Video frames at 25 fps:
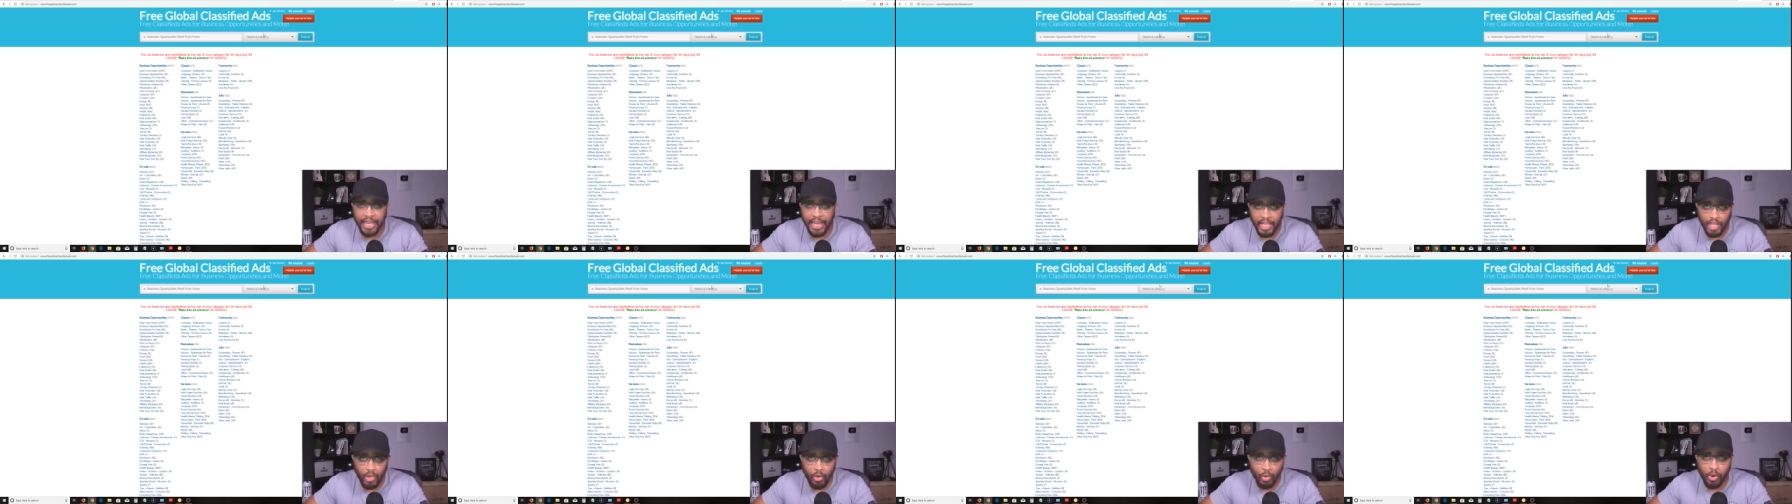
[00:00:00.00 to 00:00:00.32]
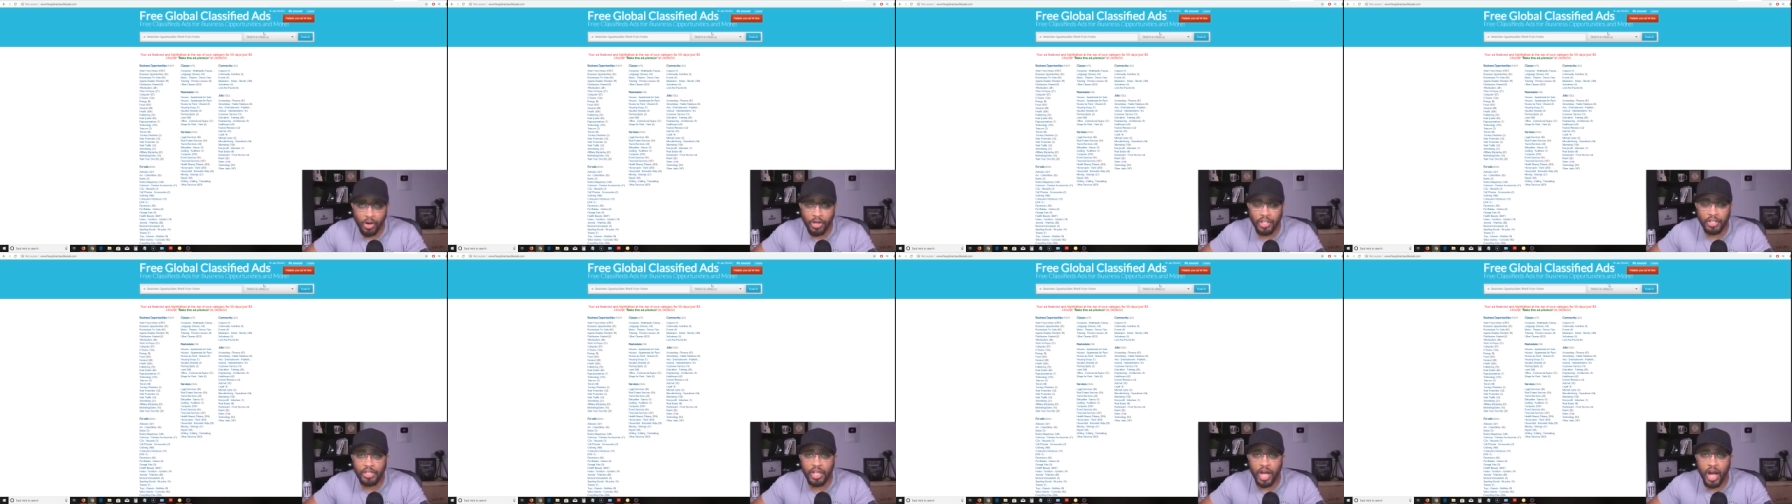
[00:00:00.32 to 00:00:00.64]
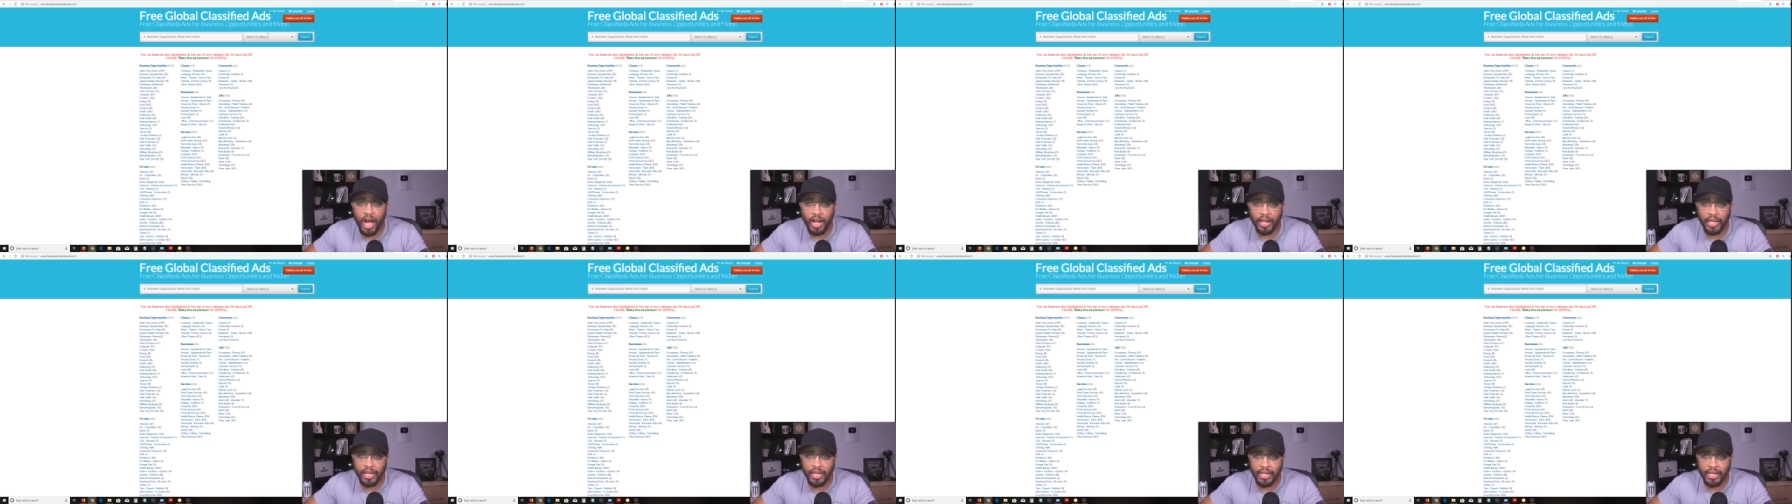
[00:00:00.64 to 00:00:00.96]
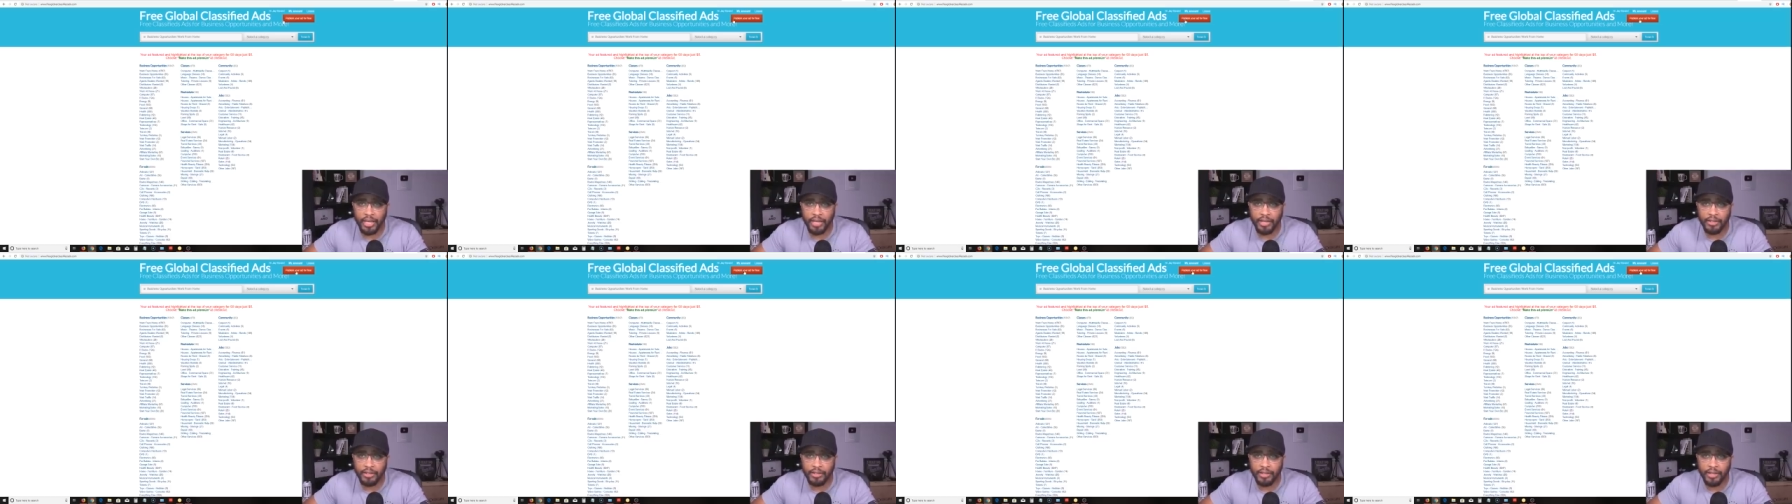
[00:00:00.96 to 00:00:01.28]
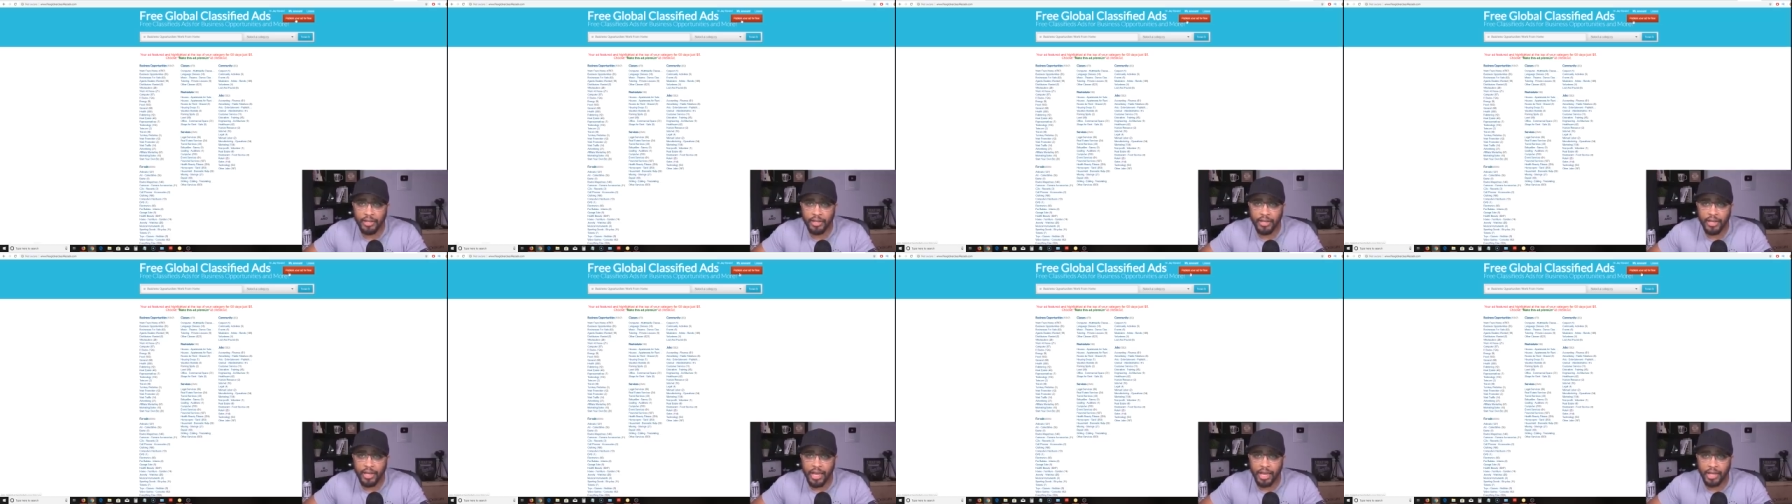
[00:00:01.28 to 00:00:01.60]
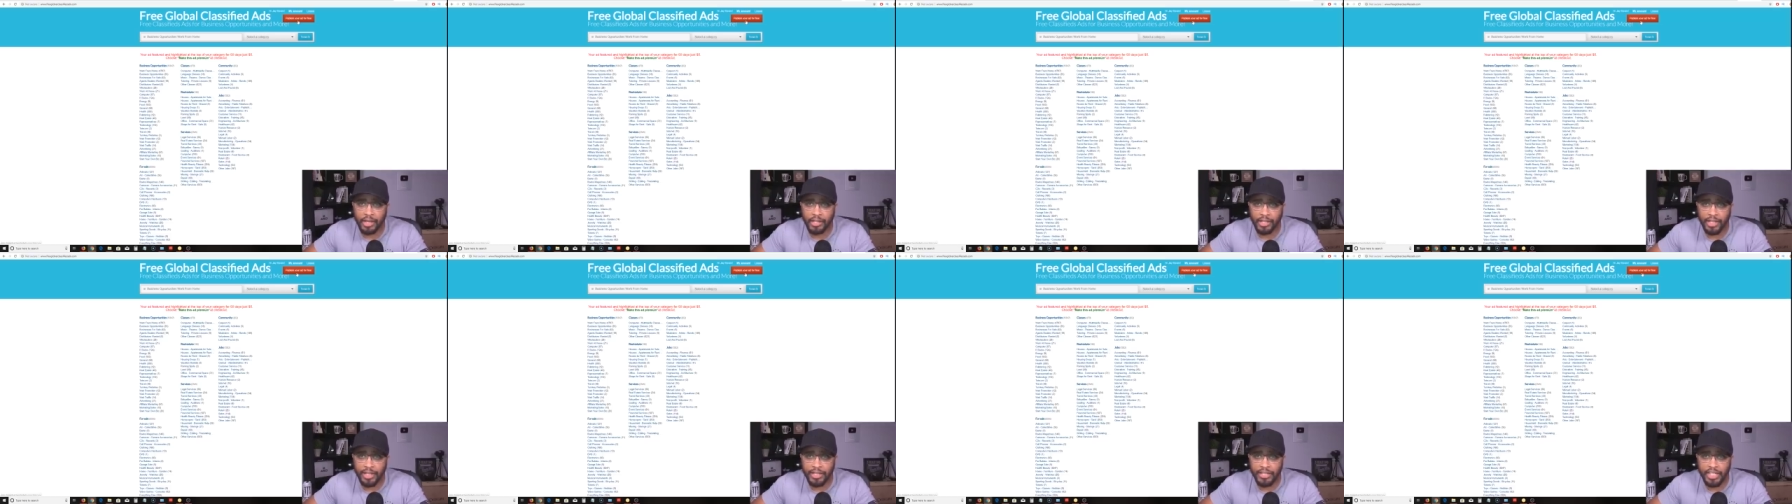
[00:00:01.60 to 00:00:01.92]
you want to log in
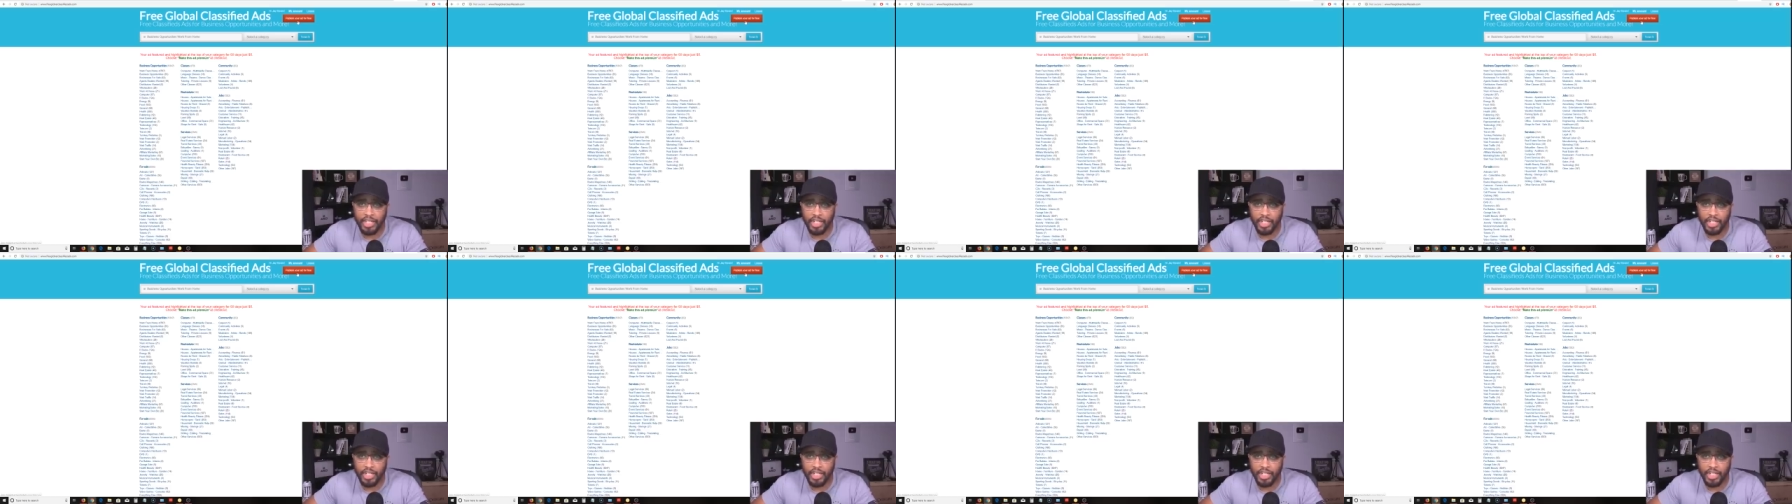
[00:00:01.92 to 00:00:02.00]
and click